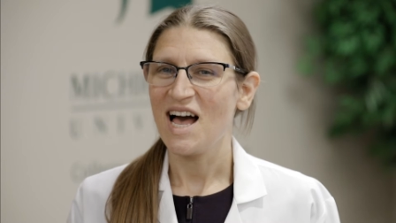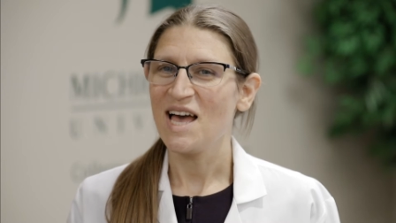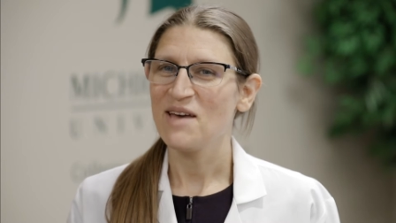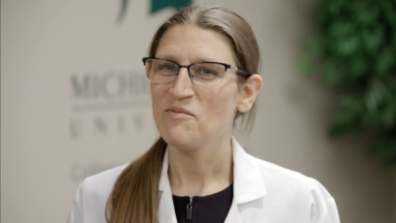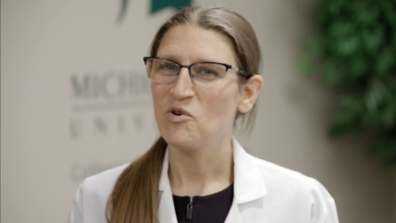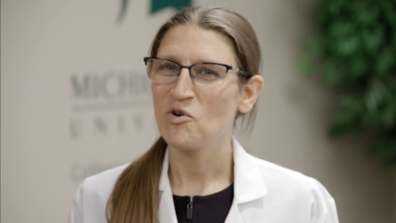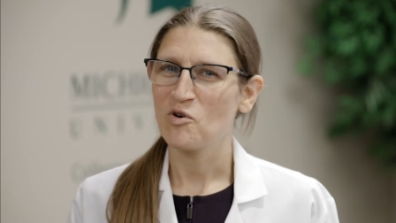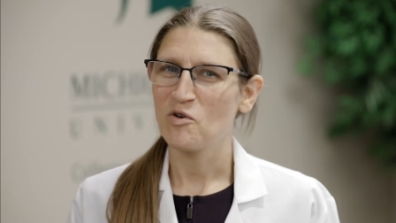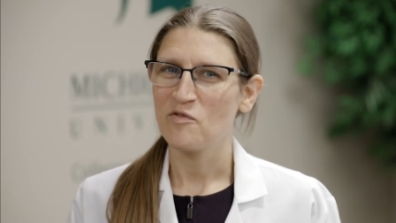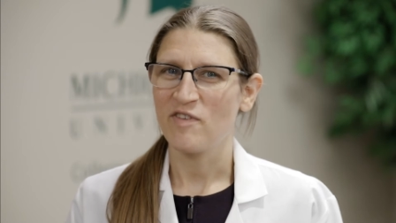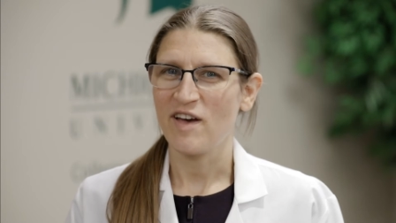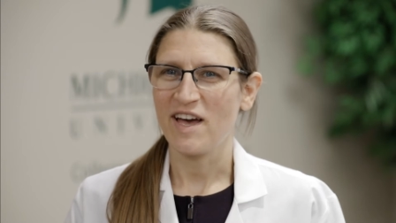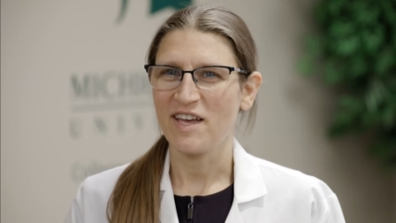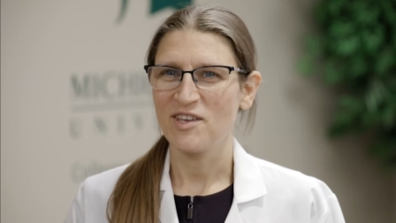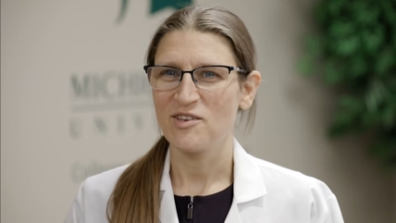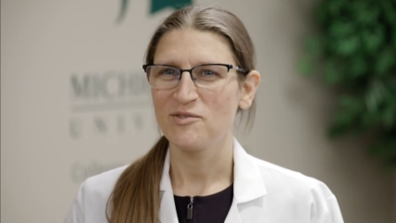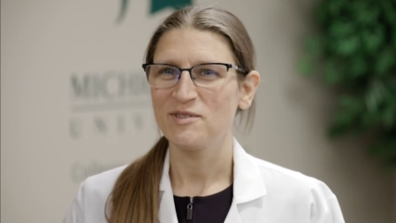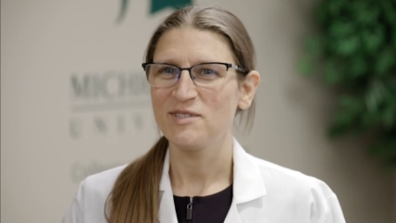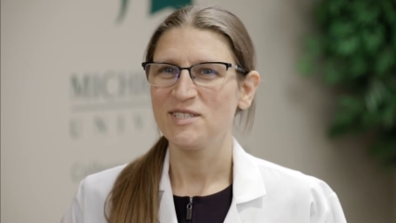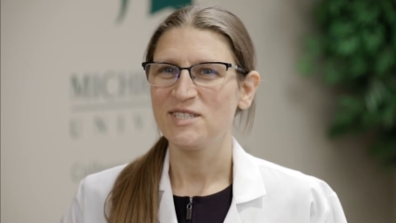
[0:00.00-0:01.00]
I'm core
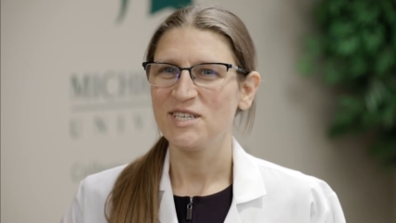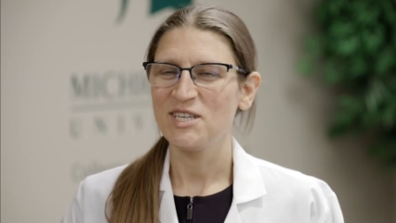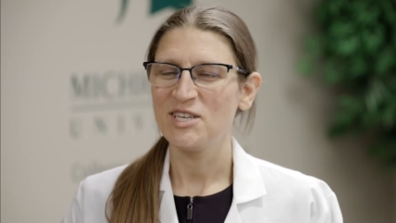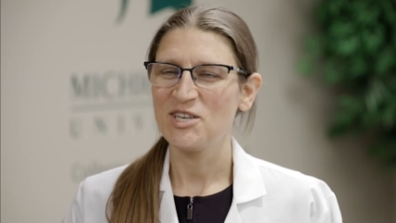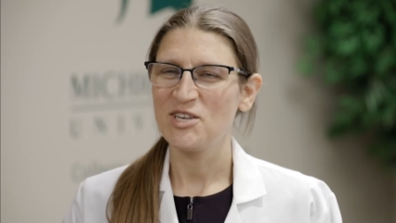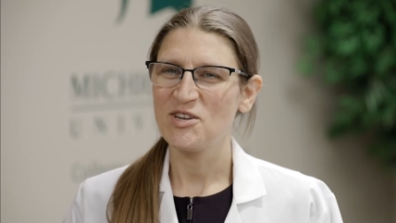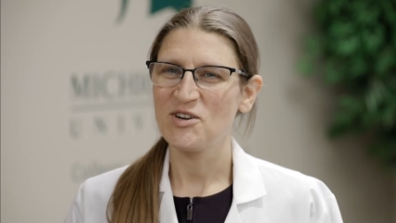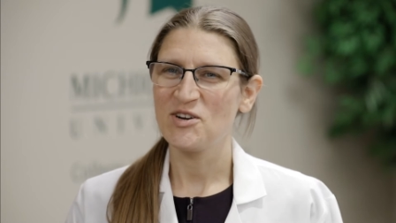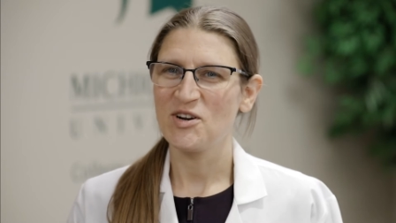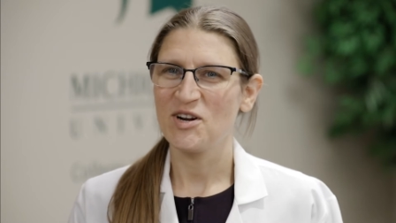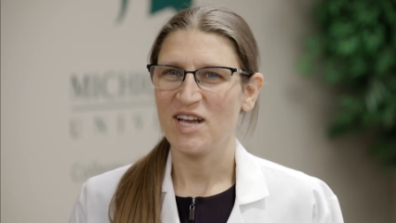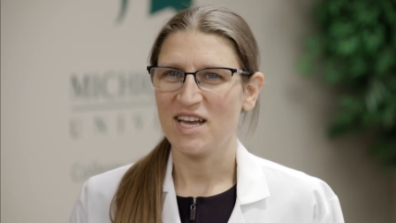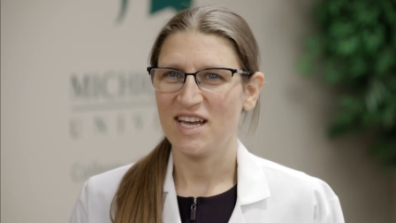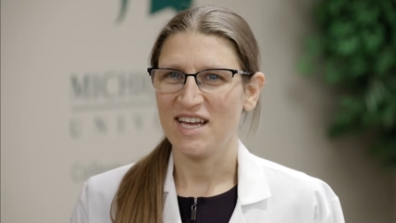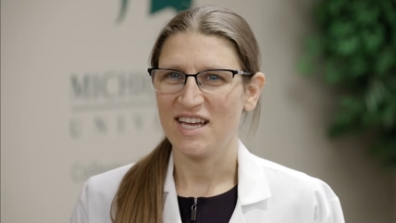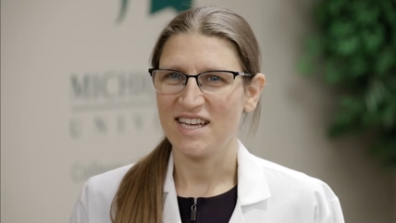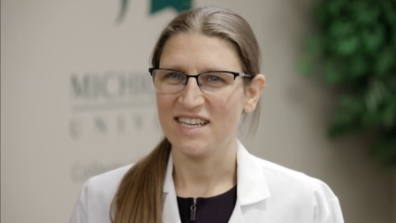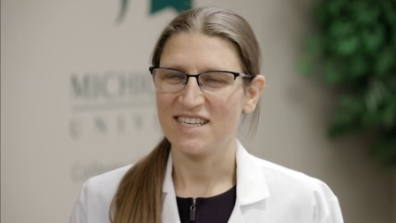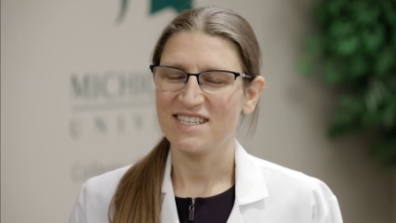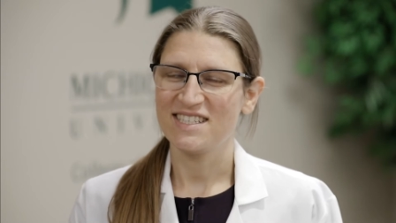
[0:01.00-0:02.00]
faculty here
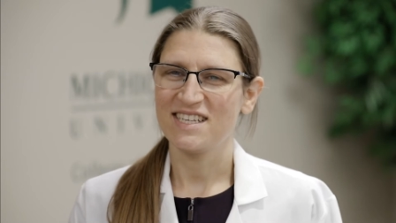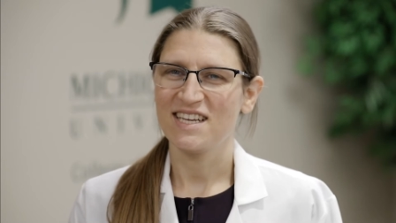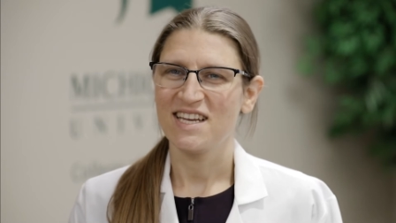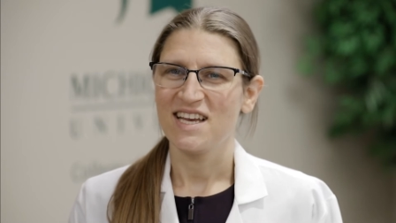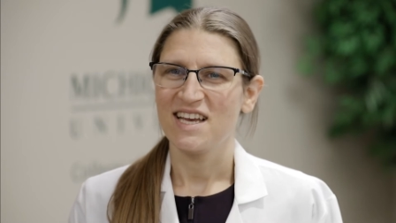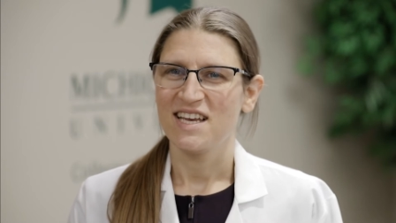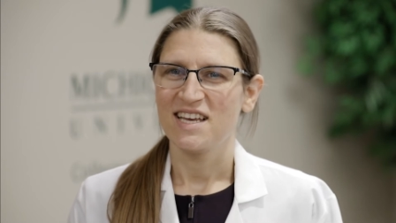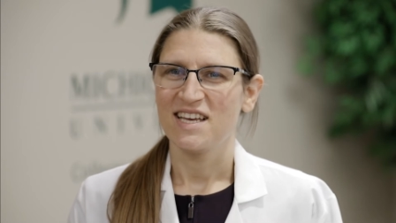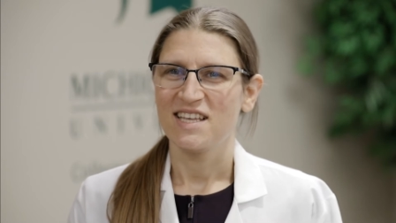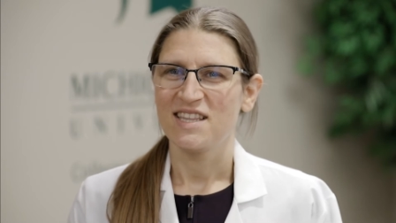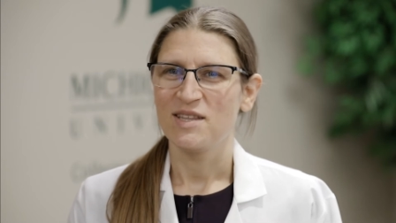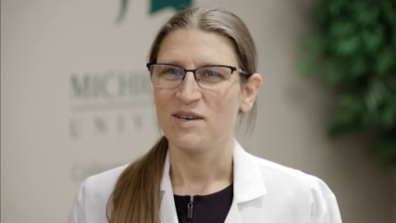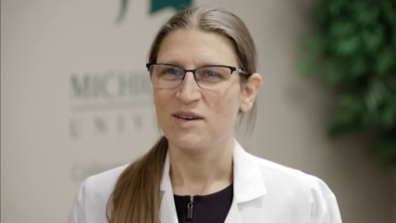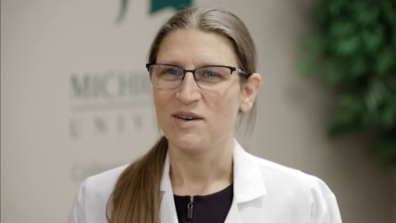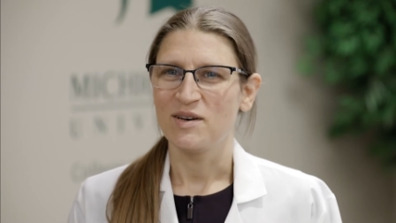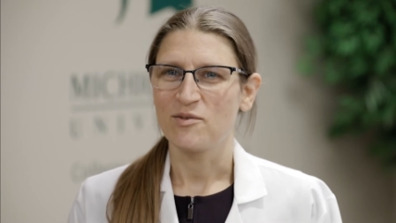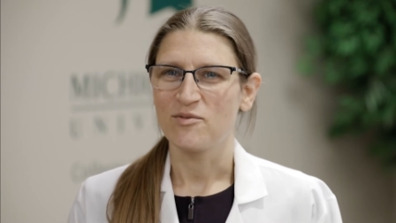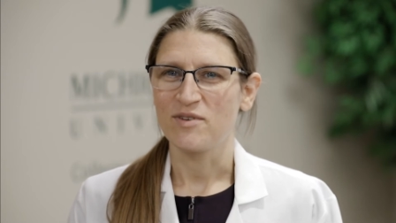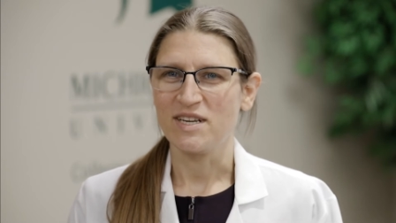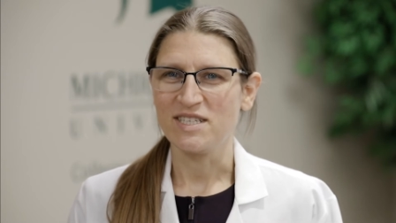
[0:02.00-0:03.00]
at
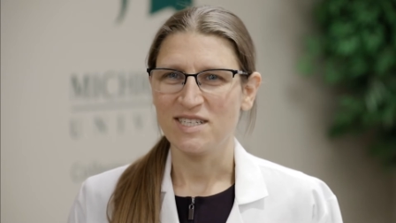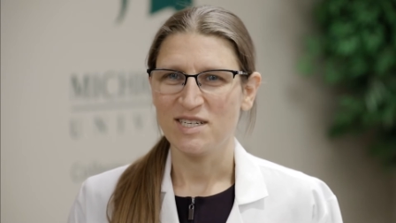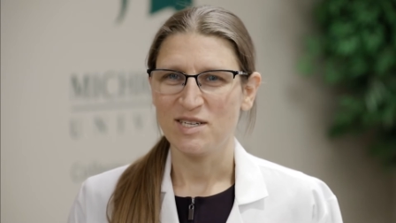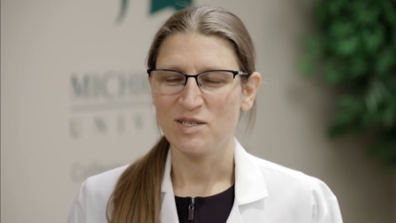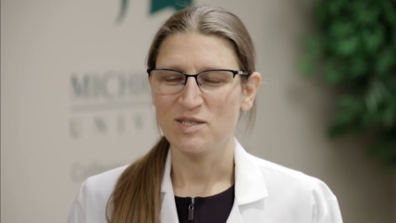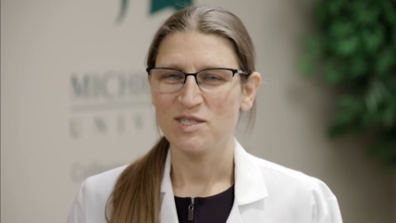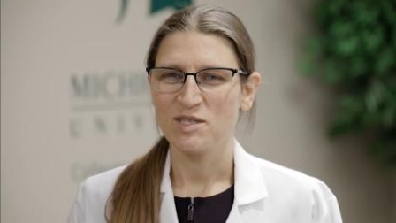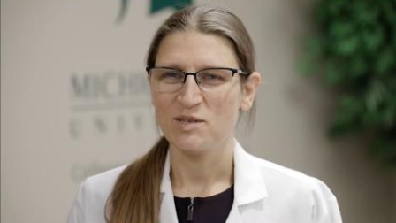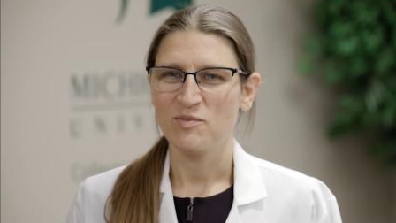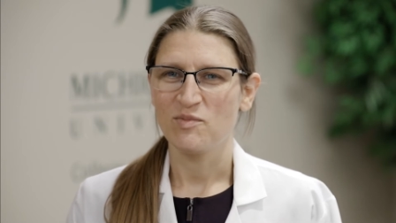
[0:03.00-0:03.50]
the residency